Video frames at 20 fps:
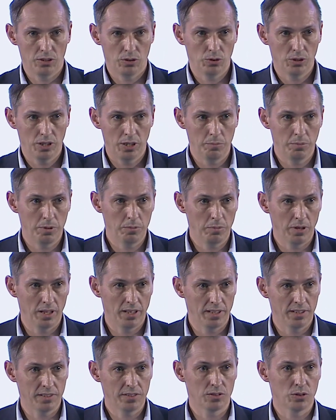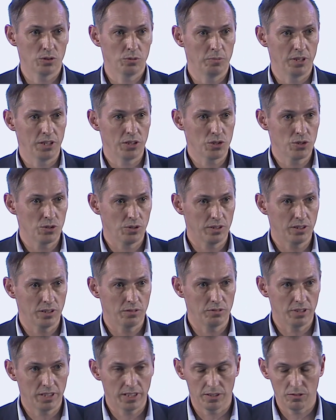to keep in place to make sure that
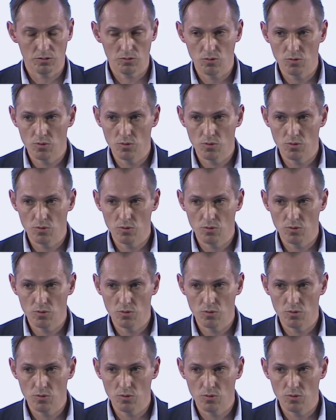we can